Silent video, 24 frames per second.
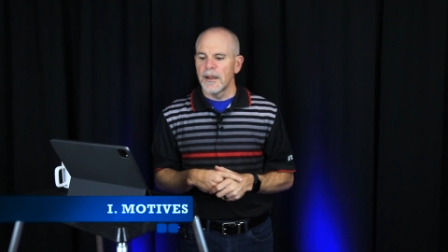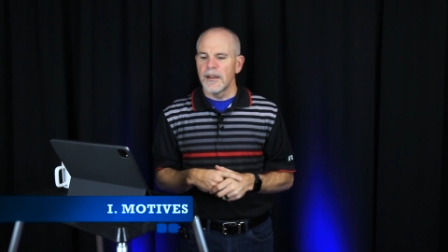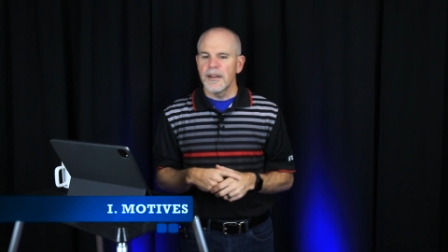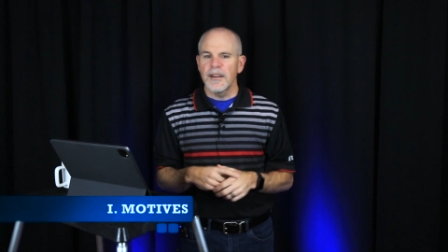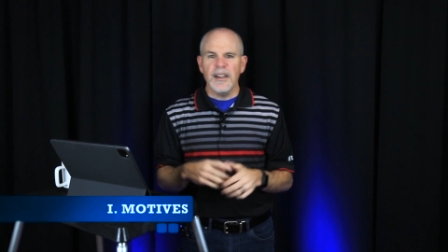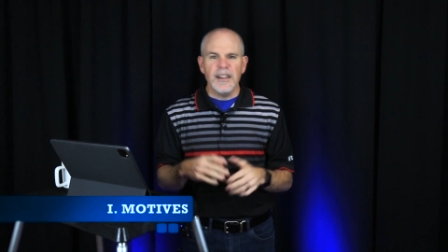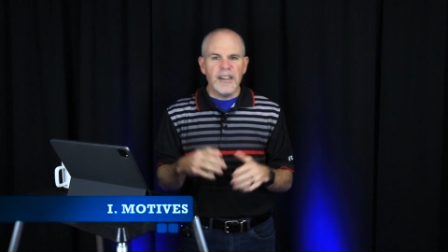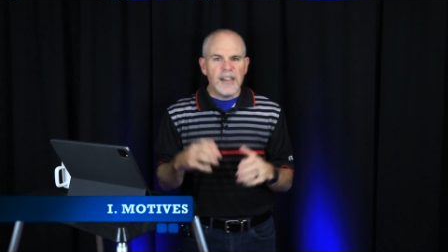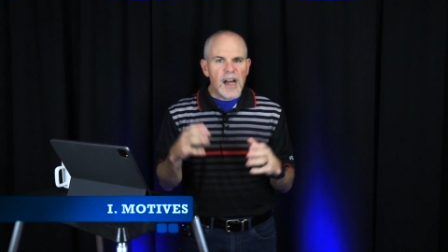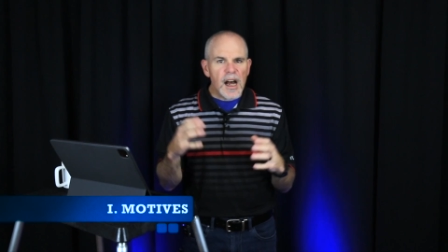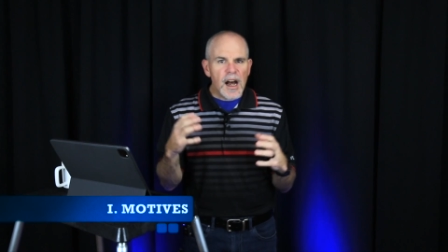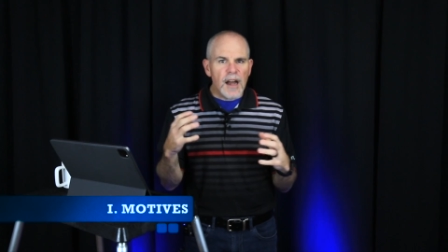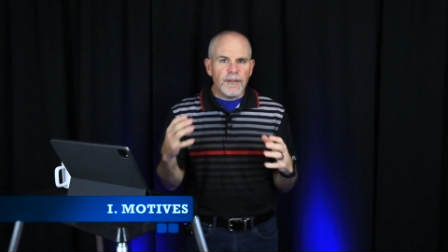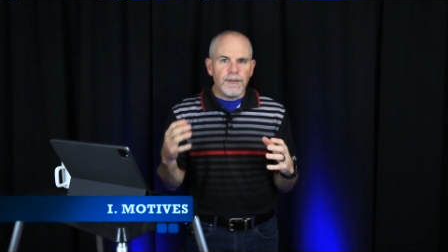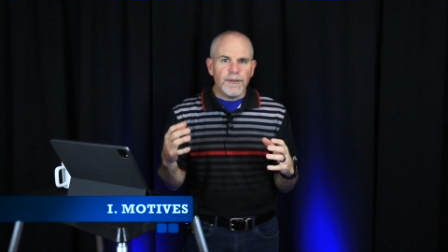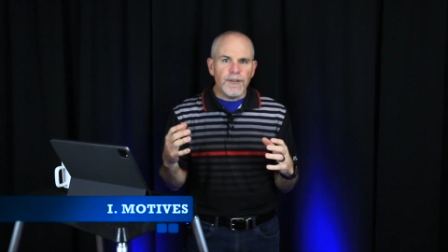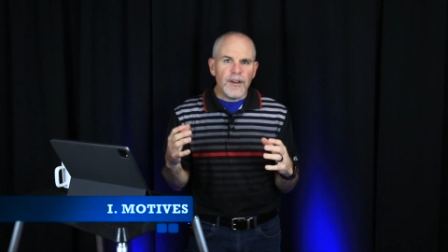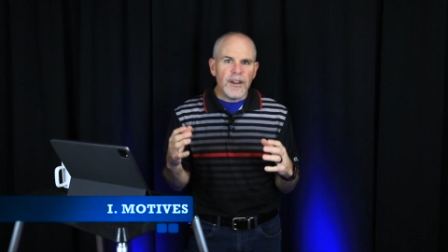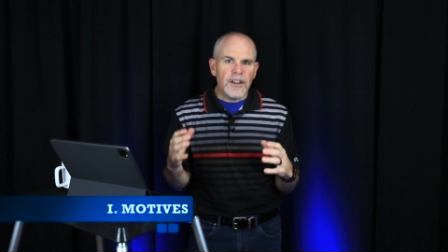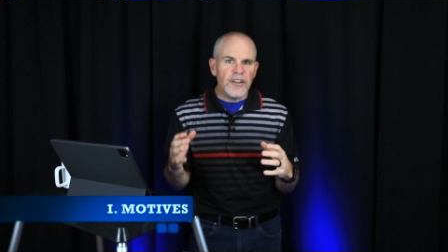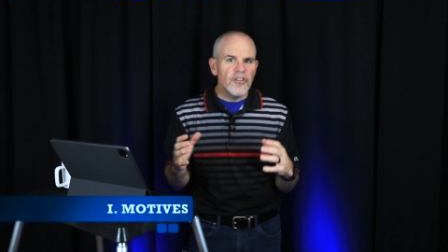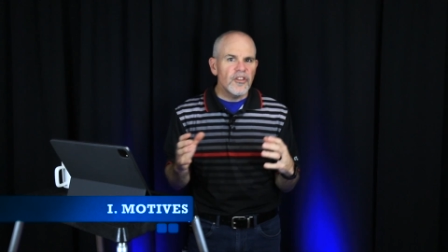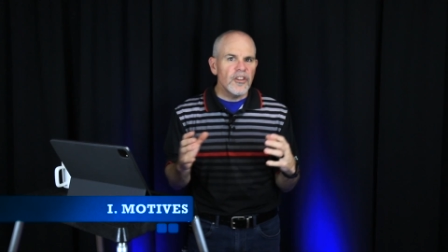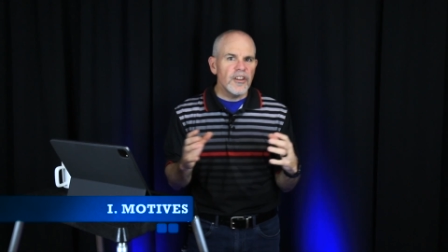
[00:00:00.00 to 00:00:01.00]
The
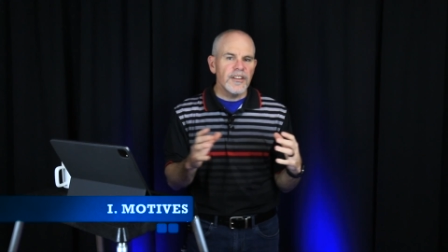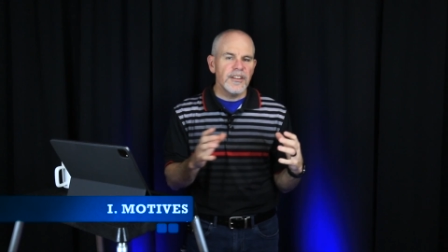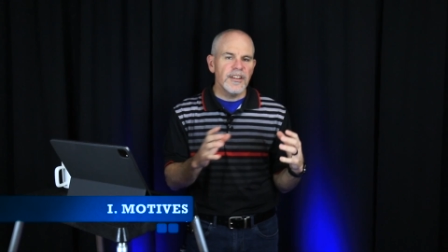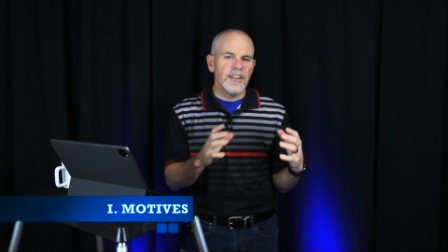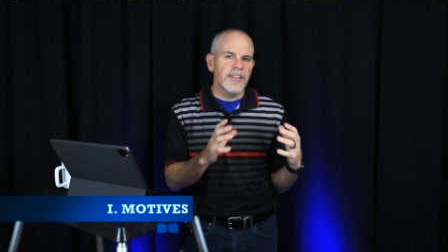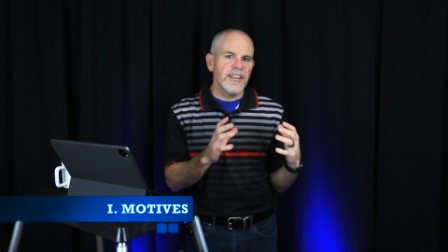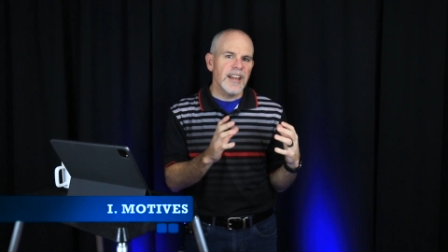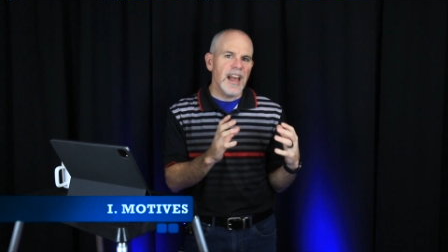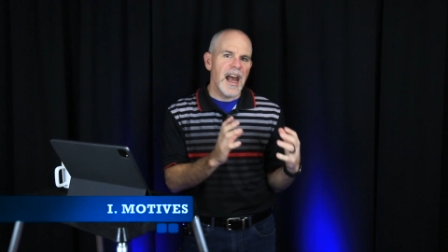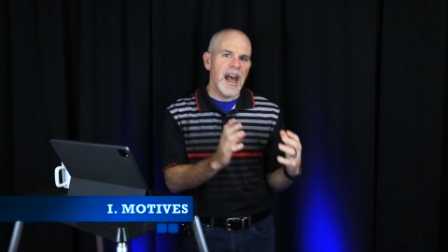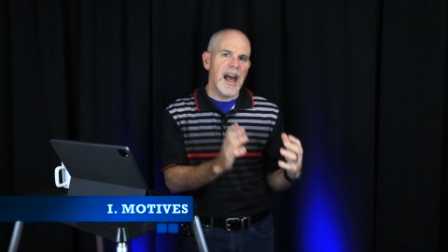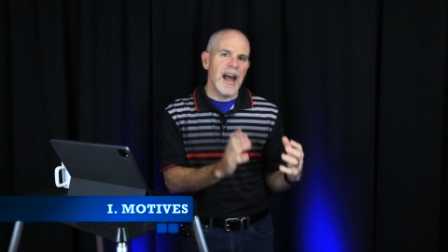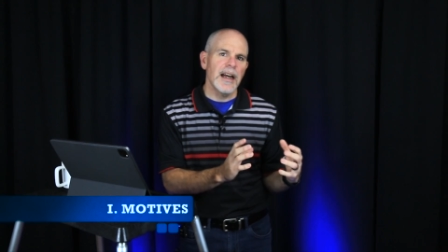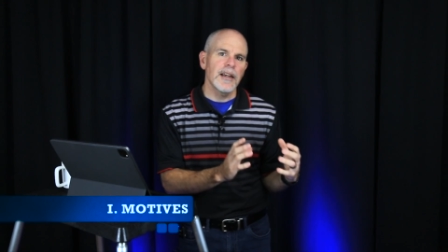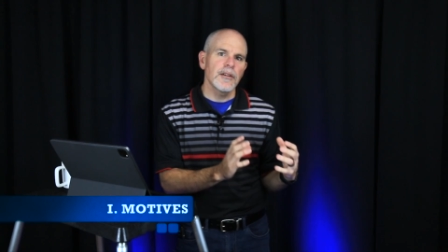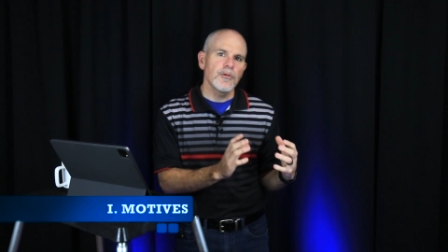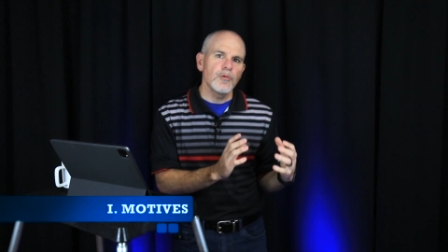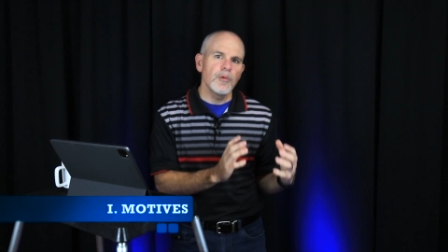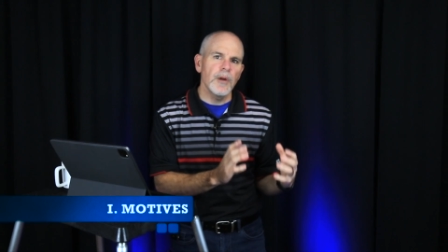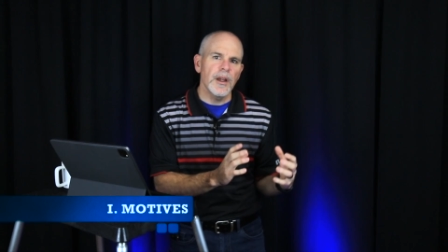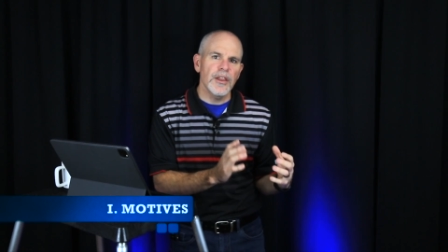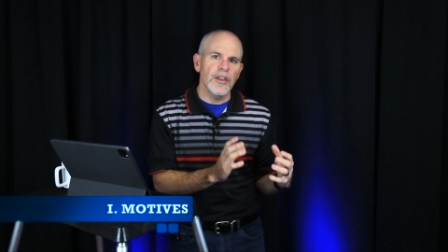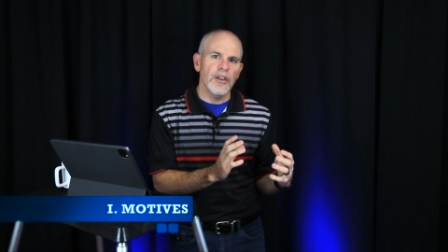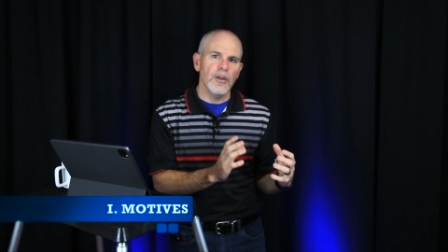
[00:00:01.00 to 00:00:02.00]
conflict Jesus had
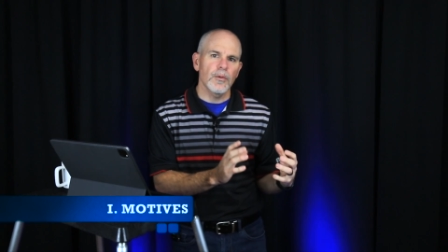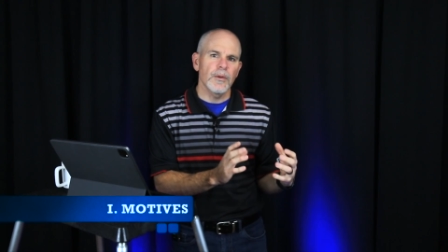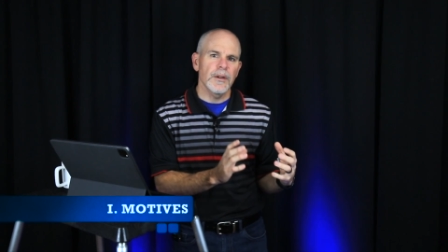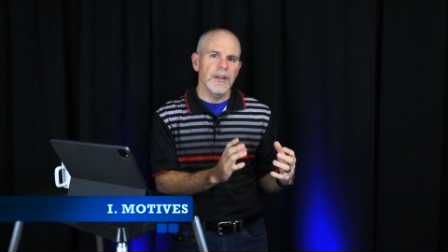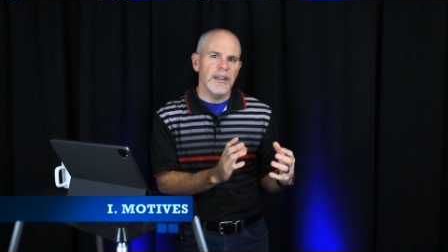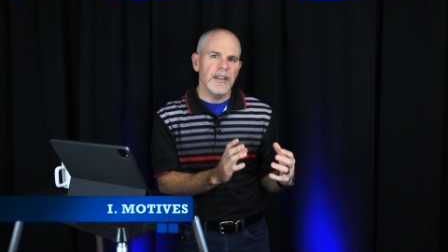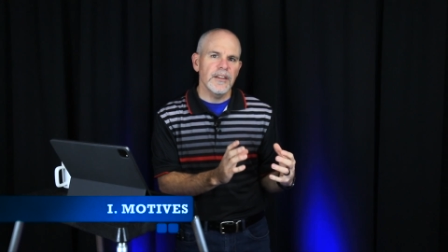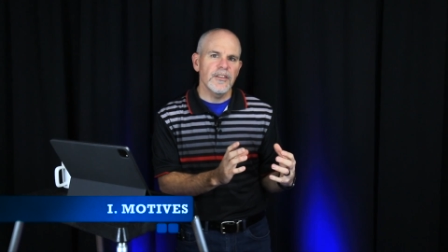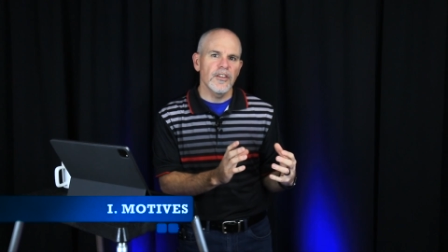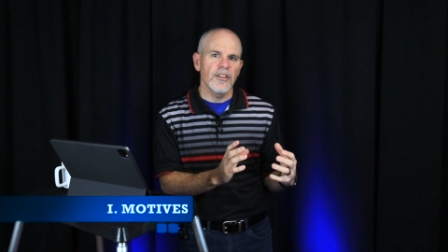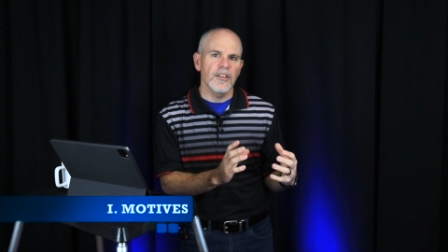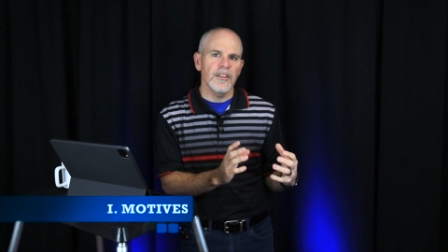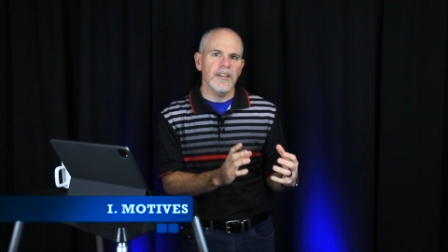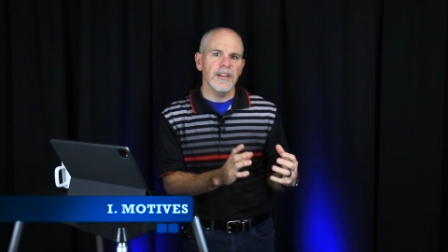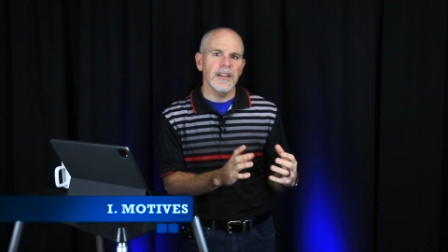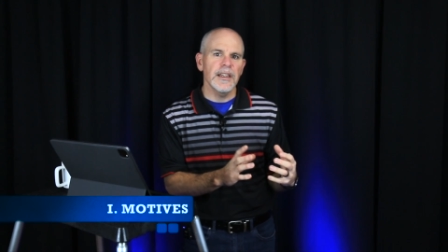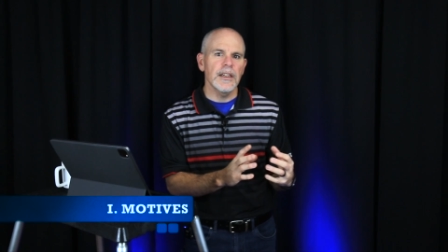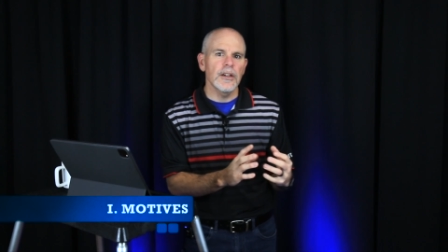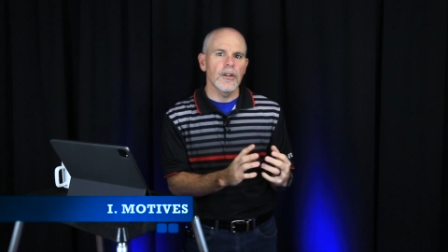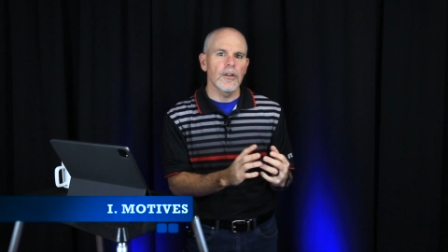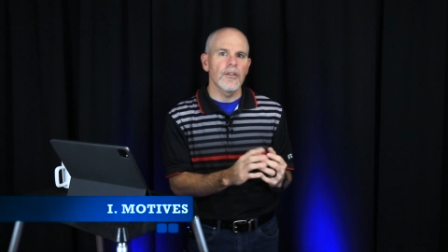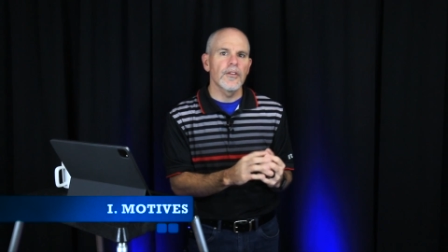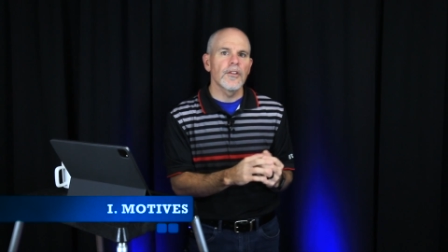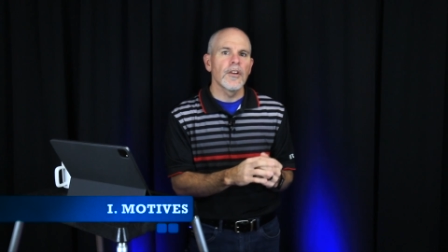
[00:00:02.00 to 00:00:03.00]
with the religious
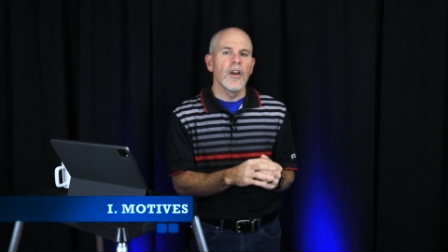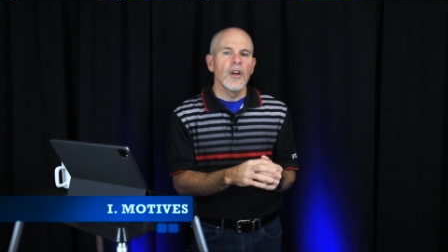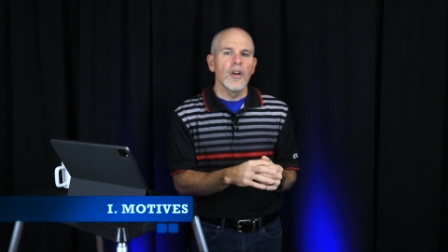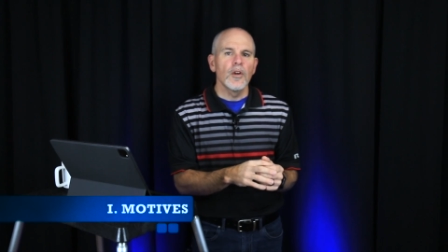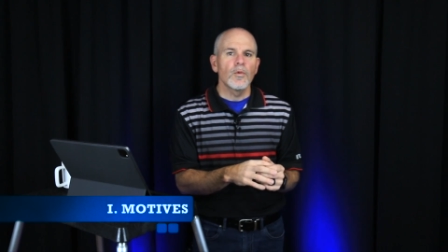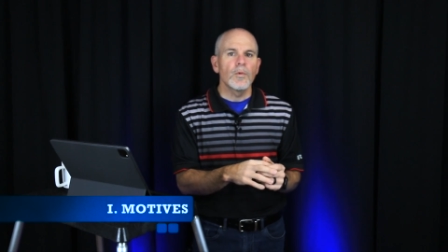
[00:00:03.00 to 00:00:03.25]
leaders